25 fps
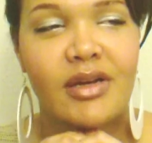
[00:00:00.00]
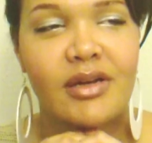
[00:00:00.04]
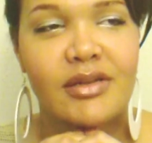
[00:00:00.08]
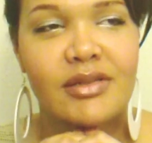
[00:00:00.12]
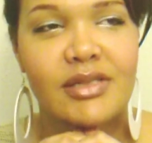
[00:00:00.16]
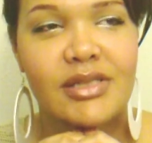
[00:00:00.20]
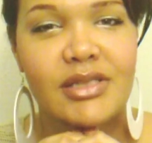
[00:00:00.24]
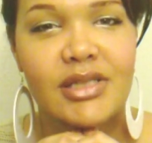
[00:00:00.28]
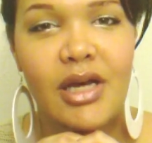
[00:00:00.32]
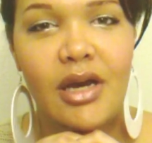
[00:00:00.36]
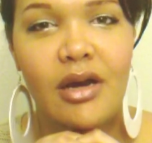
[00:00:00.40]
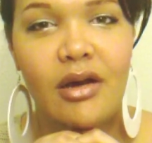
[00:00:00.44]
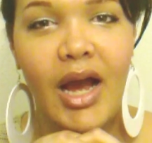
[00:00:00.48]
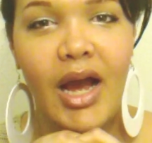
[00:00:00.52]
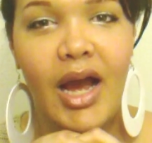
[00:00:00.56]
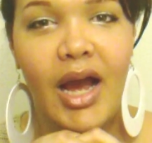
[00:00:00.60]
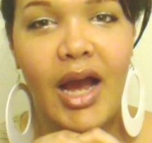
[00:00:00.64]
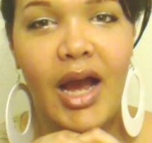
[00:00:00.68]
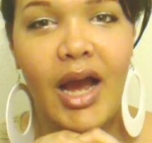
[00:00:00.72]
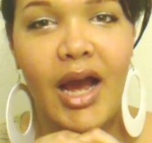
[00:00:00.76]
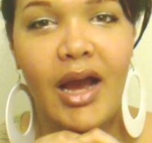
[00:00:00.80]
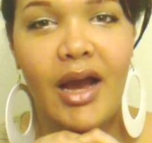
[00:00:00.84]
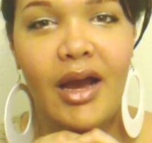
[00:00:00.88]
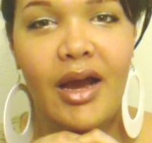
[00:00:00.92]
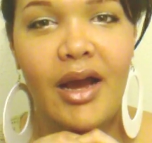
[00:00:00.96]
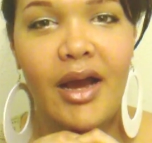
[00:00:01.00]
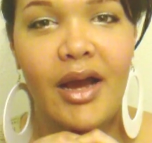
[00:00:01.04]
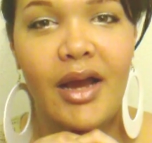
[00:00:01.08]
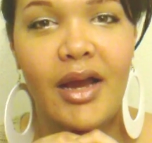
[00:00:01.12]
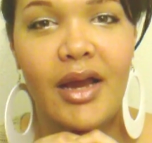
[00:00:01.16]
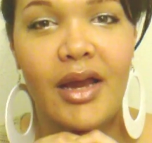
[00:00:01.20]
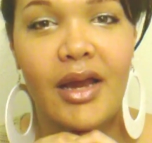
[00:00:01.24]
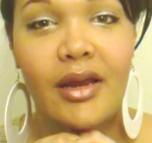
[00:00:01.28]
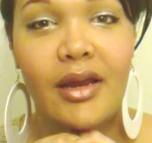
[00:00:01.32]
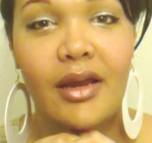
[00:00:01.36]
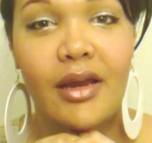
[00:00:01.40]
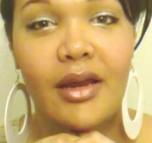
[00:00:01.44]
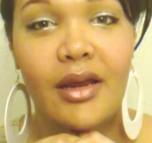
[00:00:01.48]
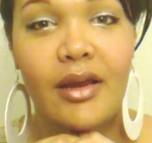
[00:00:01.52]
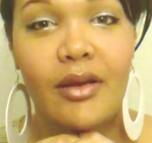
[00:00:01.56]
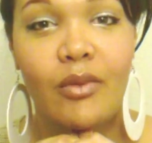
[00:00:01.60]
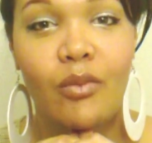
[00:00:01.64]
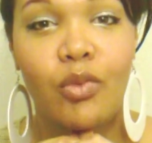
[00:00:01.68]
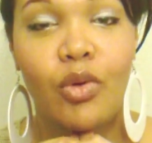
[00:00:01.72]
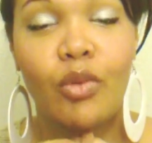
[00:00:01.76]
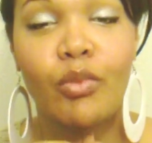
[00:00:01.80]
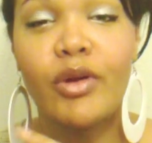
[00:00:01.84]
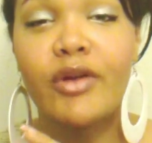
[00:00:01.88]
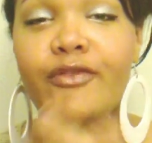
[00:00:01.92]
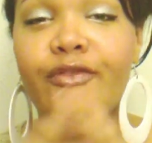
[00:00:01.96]
So
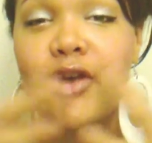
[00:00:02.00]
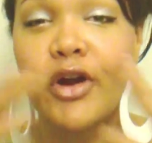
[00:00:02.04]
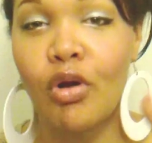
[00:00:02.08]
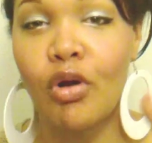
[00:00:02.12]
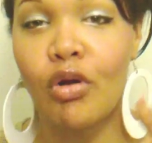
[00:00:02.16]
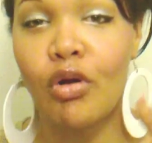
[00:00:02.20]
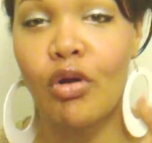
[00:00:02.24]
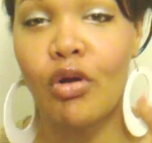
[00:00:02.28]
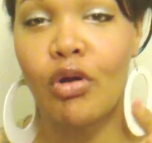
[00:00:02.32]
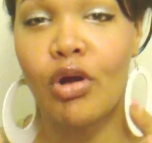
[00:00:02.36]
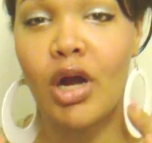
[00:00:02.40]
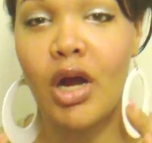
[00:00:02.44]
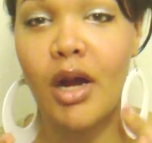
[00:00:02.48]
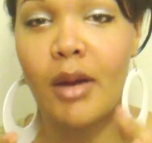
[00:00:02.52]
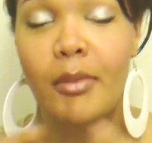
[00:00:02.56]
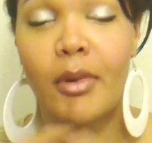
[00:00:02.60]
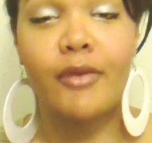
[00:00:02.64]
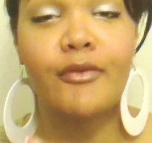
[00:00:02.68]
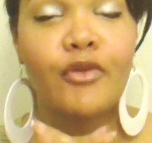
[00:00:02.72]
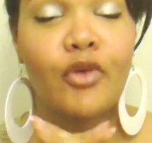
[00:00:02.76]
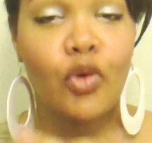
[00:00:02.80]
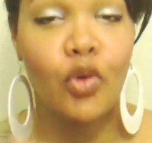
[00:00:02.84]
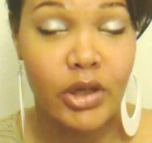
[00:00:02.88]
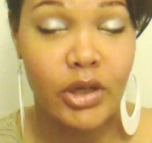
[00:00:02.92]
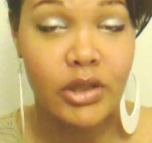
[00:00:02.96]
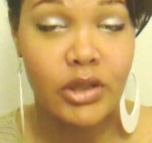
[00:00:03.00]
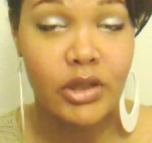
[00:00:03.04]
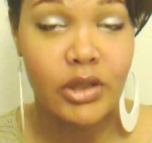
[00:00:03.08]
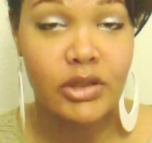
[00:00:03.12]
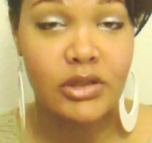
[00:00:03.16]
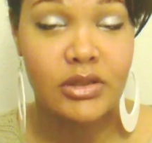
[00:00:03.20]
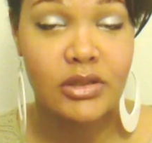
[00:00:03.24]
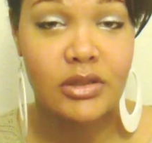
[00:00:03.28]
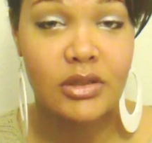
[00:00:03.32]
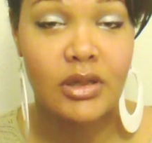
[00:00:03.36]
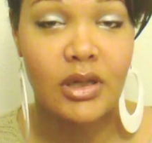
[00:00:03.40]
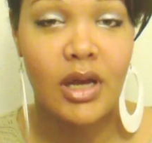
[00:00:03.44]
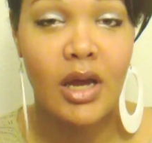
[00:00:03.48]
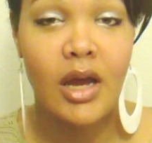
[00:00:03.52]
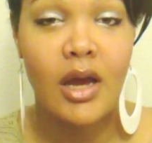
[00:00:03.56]
when we first broke up, of course,